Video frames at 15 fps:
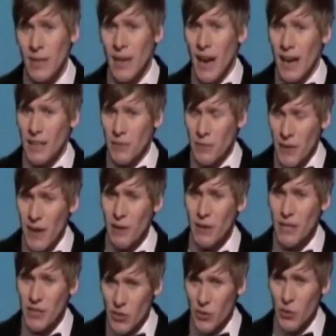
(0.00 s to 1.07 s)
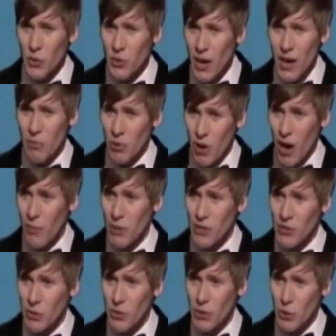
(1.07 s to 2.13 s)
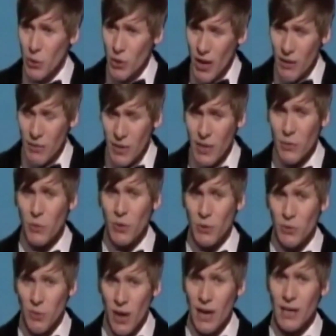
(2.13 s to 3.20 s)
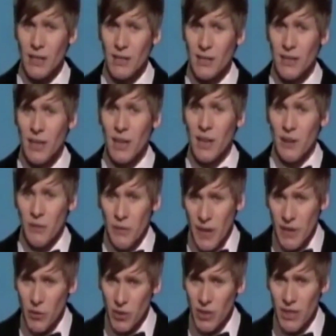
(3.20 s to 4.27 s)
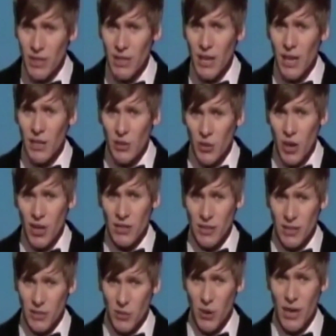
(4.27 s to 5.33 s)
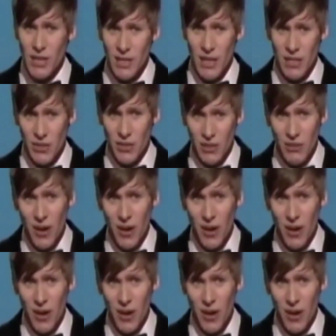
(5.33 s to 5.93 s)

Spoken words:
And that very soon, I promise you, you will have equal rights federally across this great nation of